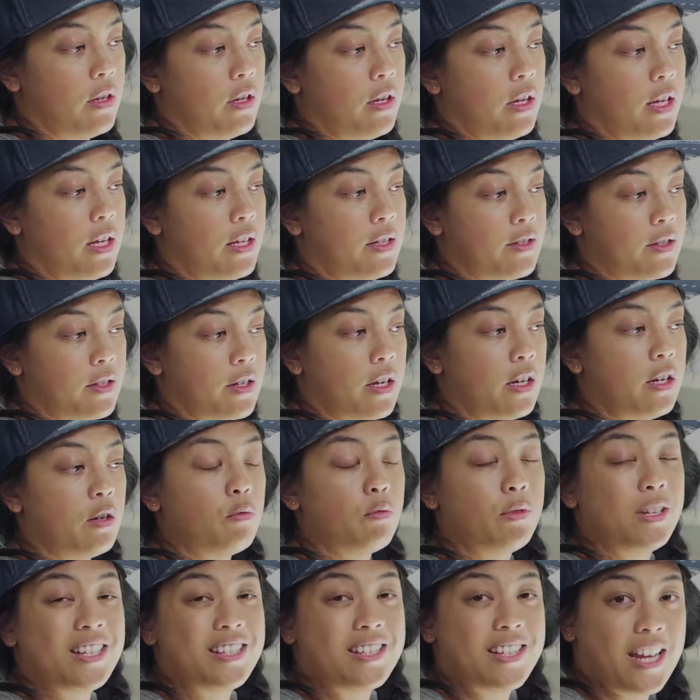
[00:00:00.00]
it's
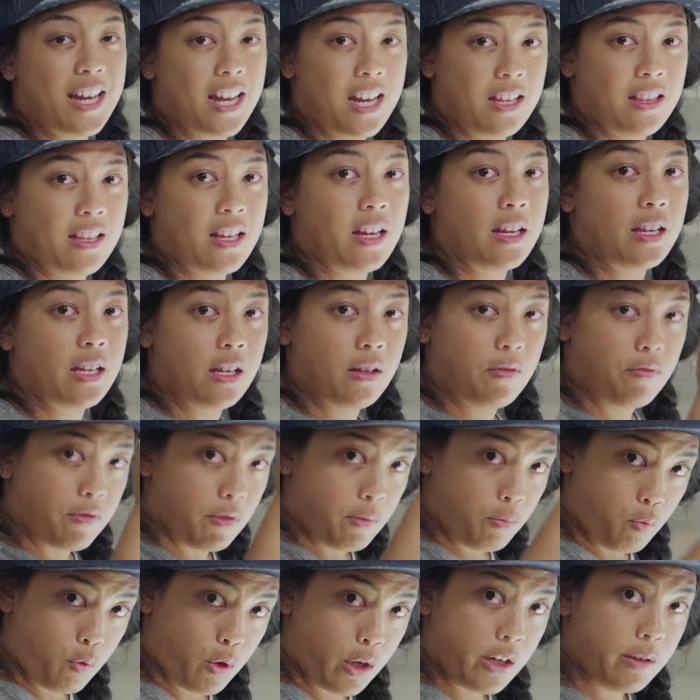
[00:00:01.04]
gonna retain that heat
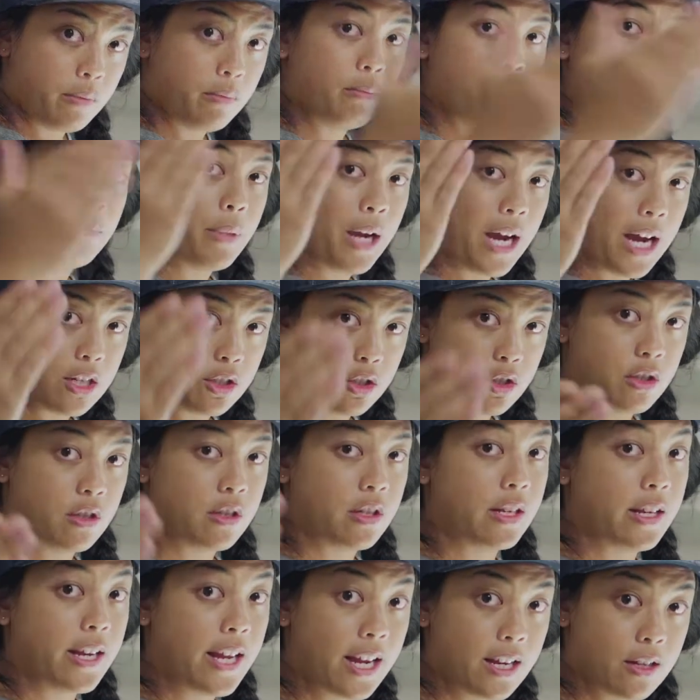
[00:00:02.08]
from one batch to
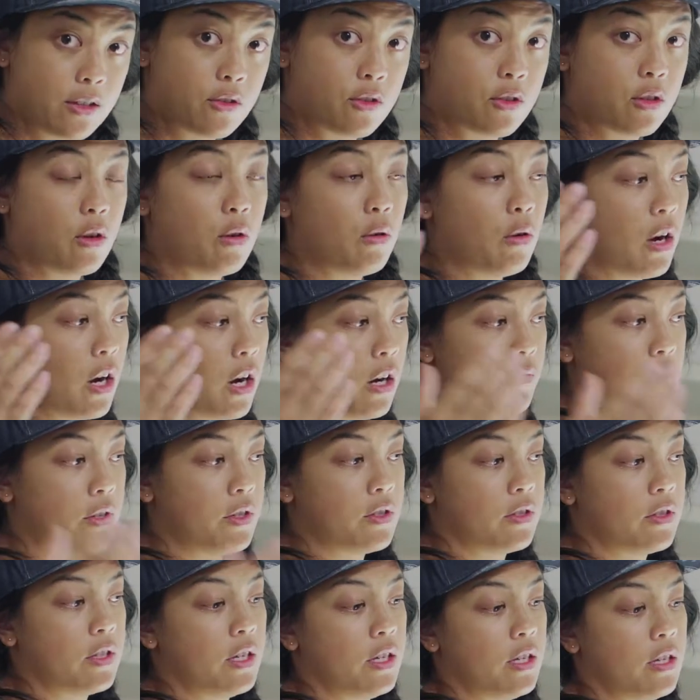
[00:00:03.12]
the next, so
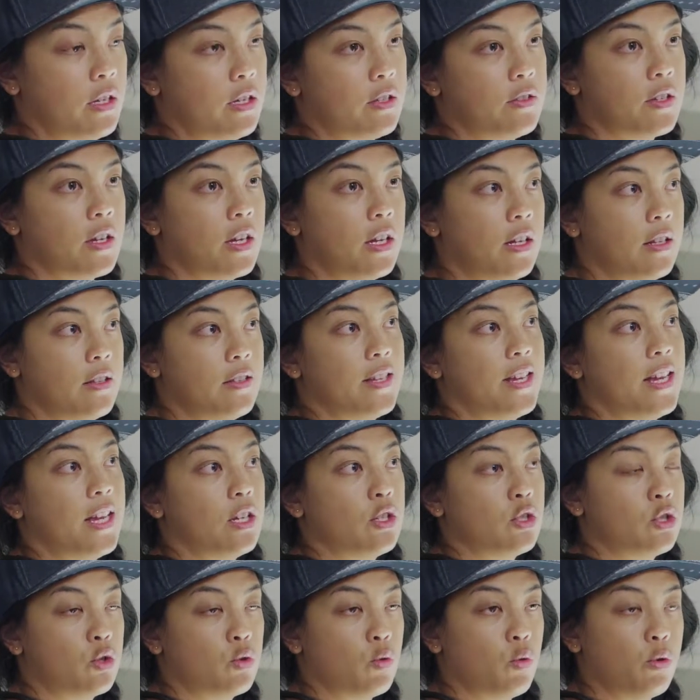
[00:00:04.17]
obviously it's gonna
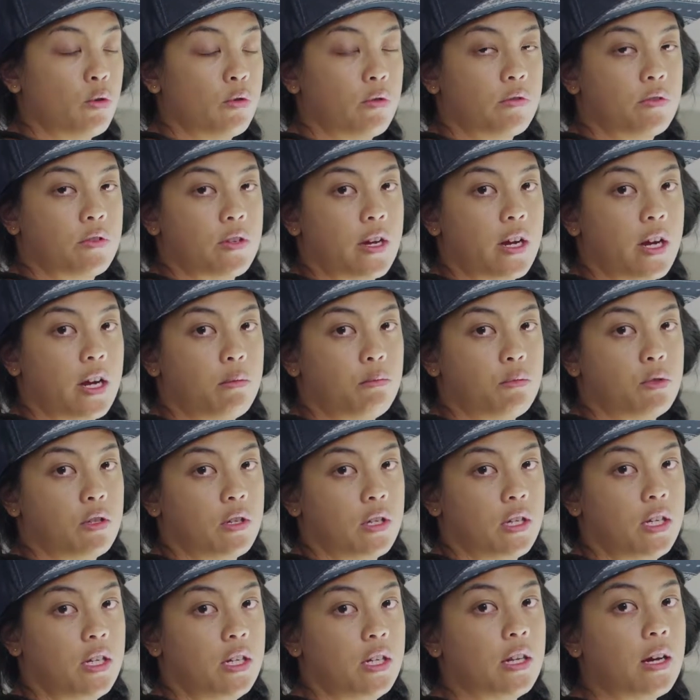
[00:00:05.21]
take shorter time to
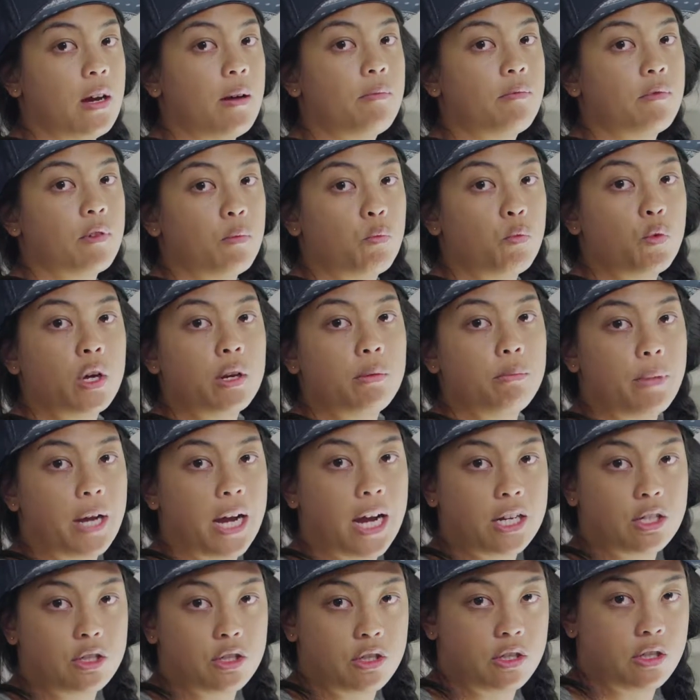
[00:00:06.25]
heat up from one
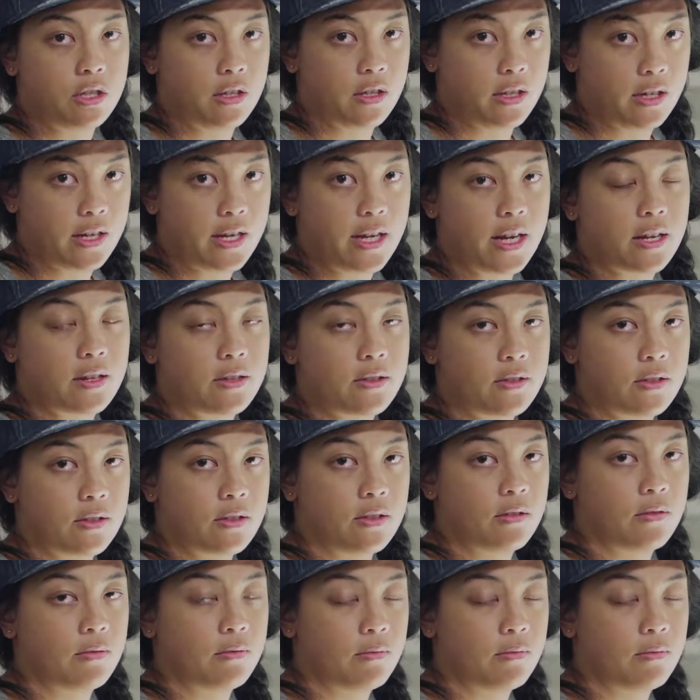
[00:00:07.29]
batch to the next,